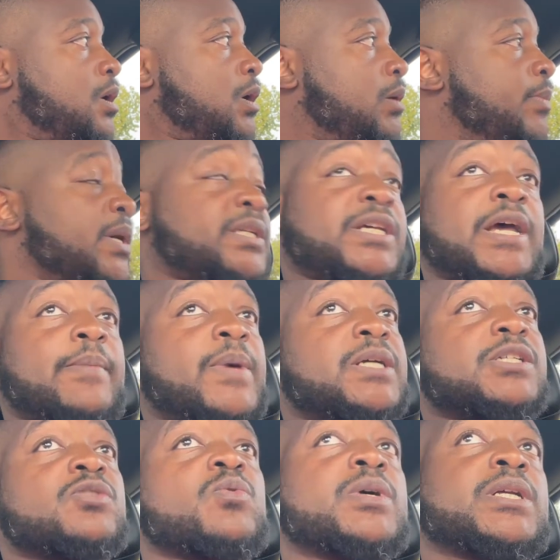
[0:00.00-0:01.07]
but yeah, man,
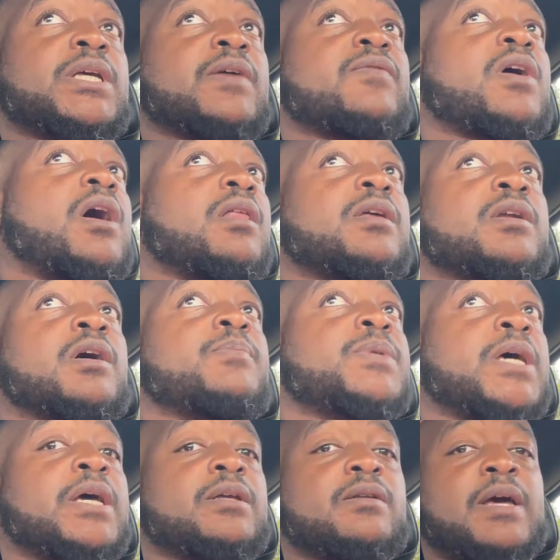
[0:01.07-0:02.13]
just wanted to give y'all an
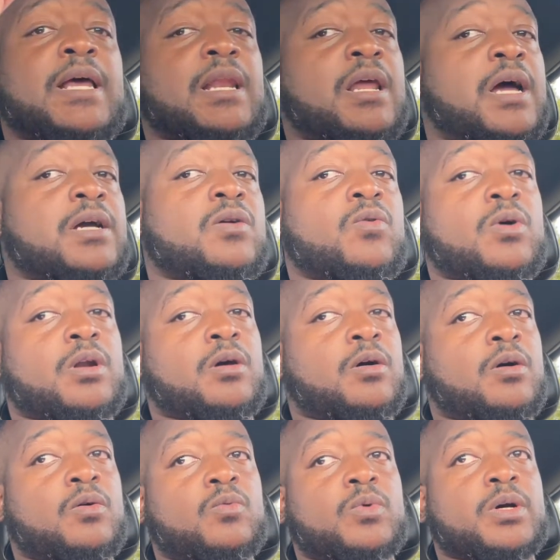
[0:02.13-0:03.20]
update. Had a lot going
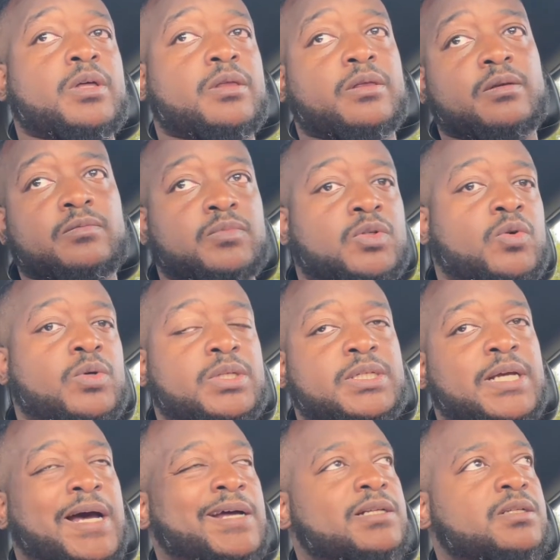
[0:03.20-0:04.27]
on with doing
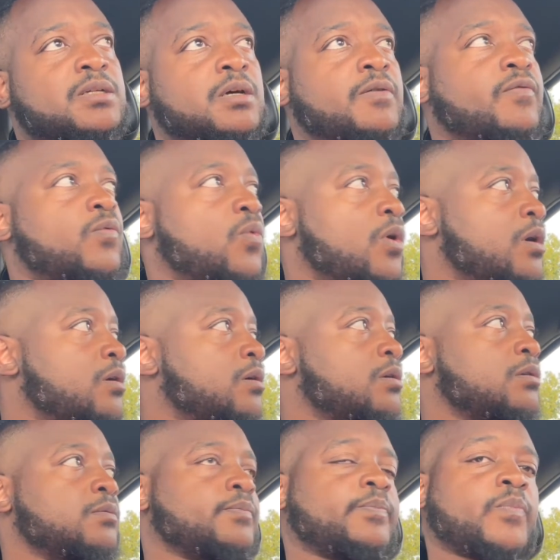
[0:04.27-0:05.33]
side stuff, work,
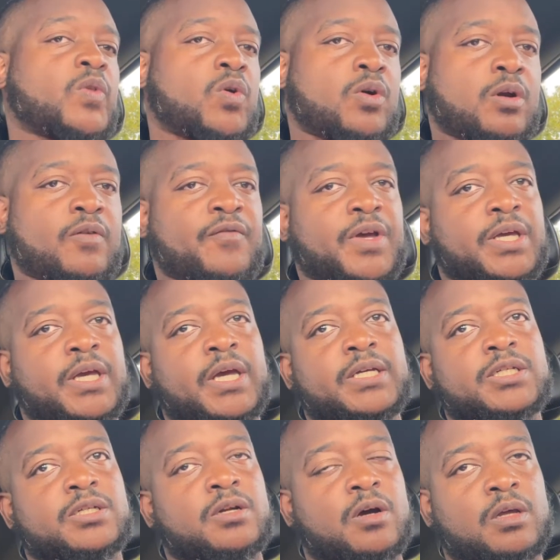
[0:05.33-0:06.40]
going on
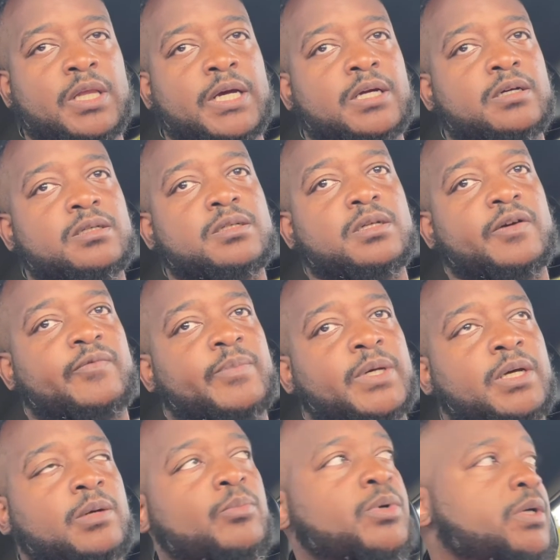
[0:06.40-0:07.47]
vacation, all that good stuff,
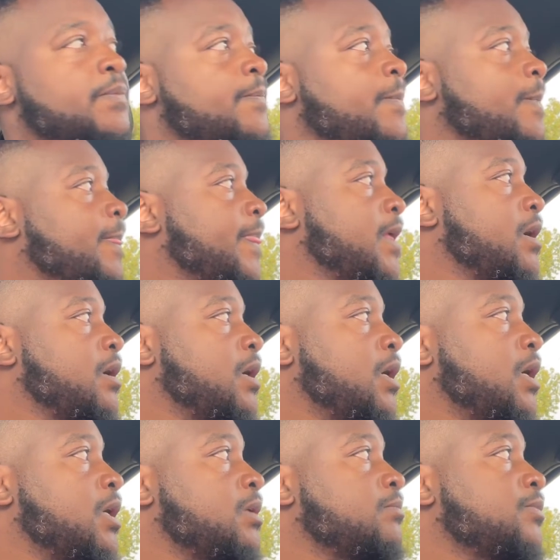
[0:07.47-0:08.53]
man. But
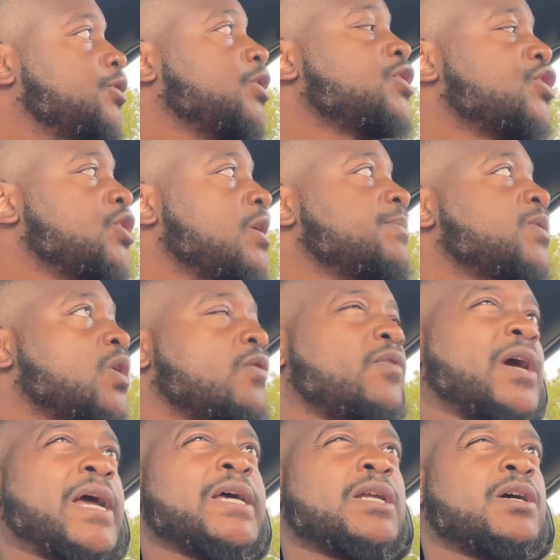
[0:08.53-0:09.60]
just jumped over
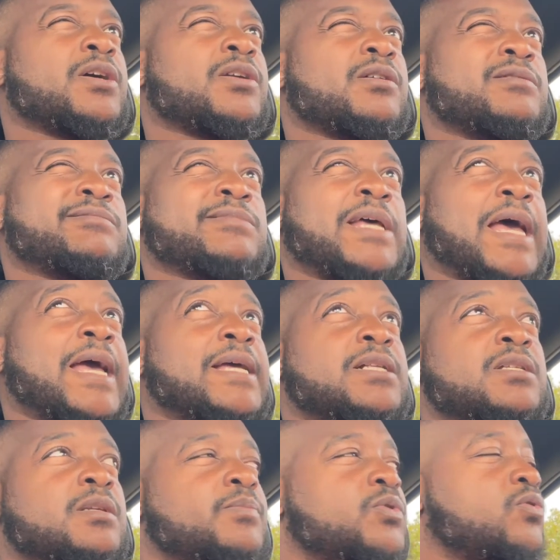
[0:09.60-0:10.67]
808
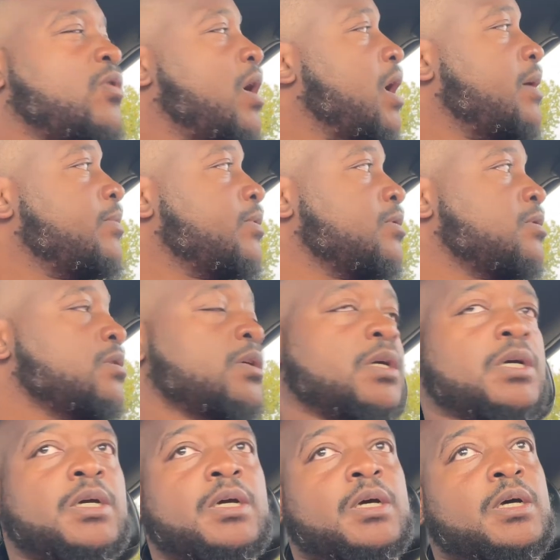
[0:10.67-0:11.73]
subscribers,
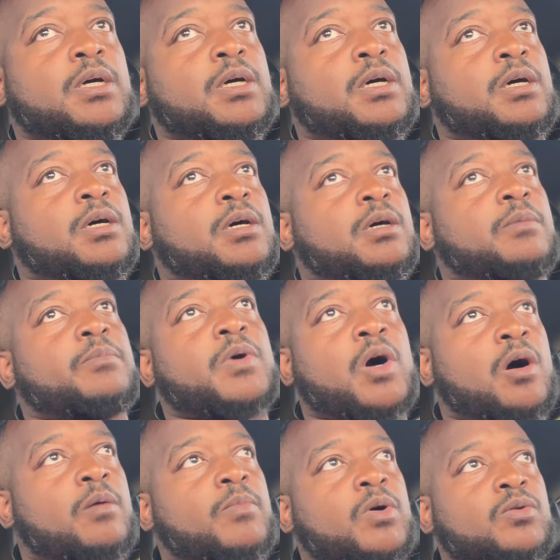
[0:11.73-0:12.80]

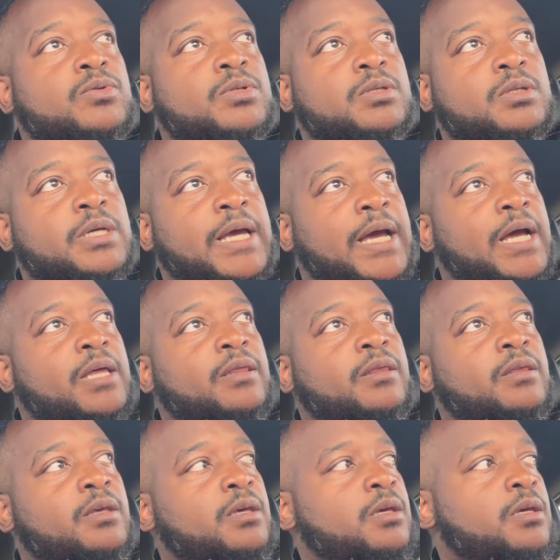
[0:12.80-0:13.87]
almost at
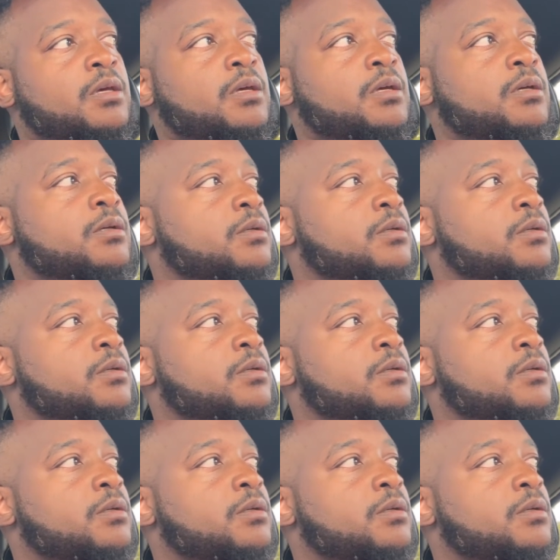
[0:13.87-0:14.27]
the